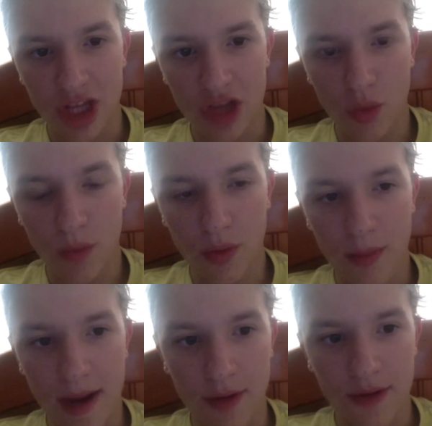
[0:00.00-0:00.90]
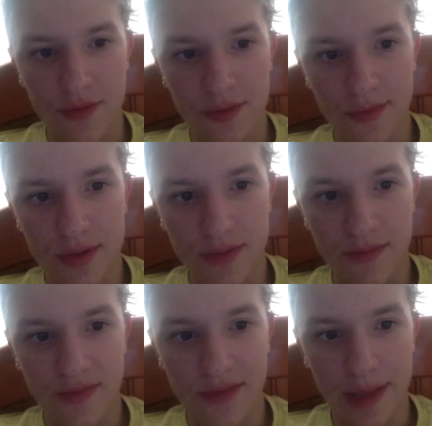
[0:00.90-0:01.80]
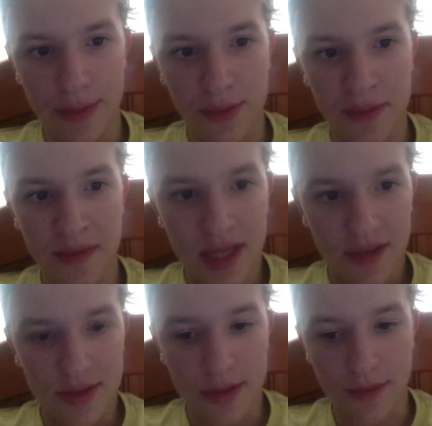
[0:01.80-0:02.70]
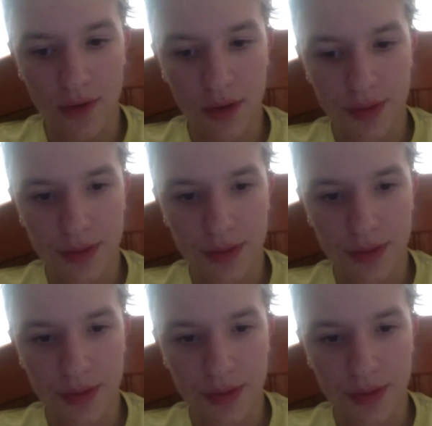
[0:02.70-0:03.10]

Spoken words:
normal Minecraft live stream, which is the first